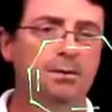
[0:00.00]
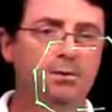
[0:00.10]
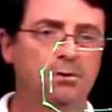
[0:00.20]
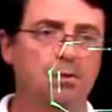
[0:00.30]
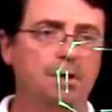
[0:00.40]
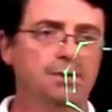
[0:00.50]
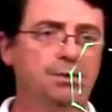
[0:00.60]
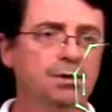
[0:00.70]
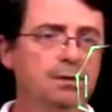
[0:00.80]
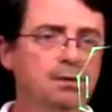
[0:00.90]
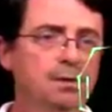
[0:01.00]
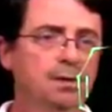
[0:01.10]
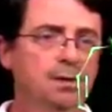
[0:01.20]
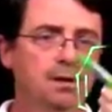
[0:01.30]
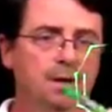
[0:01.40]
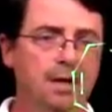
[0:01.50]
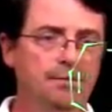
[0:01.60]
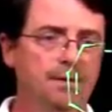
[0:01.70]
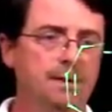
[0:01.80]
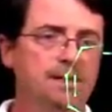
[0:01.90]
structure,
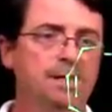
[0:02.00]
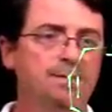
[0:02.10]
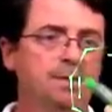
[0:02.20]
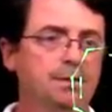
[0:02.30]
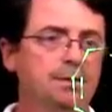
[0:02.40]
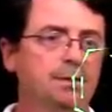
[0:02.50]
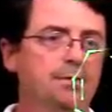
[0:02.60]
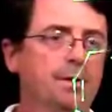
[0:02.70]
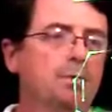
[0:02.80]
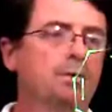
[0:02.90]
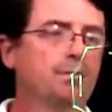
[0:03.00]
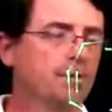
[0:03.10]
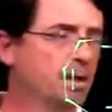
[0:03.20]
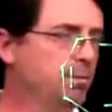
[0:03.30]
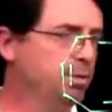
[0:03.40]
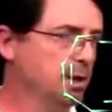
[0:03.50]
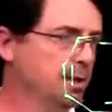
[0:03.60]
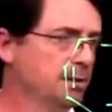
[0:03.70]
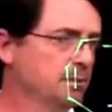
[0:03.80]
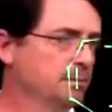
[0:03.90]
everything's sp2. If it were fully
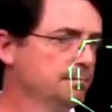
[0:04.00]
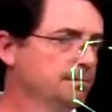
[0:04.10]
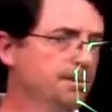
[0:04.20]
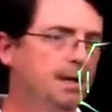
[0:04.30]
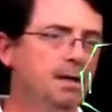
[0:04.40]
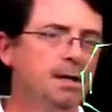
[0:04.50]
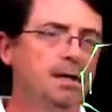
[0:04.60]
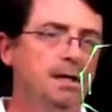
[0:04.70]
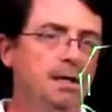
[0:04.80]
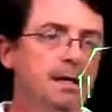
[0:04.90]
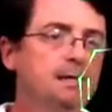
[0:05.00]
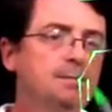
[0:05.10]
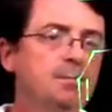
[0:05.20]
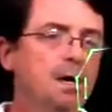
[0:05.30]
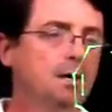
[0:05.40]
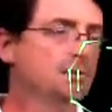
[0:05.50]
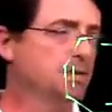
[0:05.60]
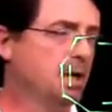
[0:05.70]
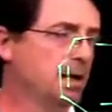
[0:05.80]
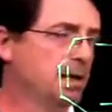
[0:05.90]
planar, it is
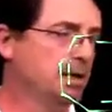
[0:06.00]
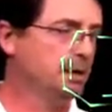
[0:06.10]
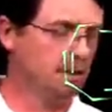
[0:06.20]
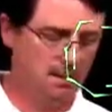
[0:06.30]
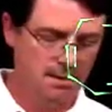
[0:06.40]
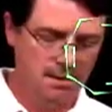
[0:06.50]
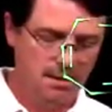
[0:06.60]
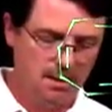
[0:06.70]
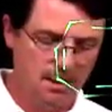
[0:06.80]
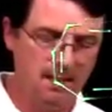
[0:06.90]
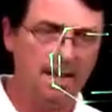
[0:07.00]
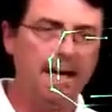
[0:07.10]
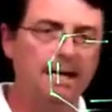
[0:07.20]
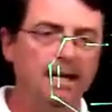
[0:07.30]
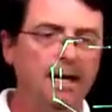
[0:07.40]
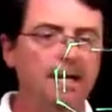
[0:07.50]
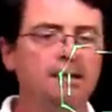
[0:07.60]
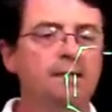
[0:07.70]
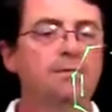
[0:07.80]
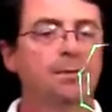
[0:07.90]
monocyclic. In that
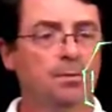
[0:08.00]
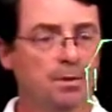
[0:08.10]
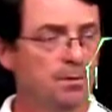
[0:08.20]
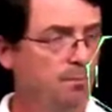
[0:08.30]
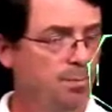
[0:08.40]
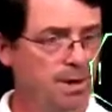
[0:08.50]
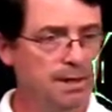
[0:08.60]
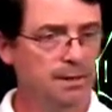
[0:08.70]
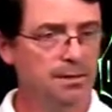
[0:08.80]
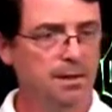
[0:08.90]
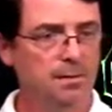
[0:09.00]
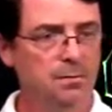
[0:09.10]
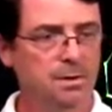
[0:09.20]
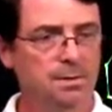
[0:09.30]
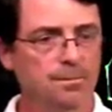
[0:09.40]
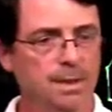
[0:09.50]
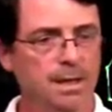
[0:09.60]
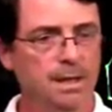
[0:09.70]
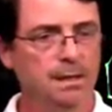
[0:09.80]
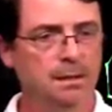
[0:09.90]
case, if it were planar, it would
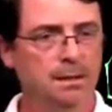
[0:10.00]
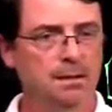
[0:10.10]
be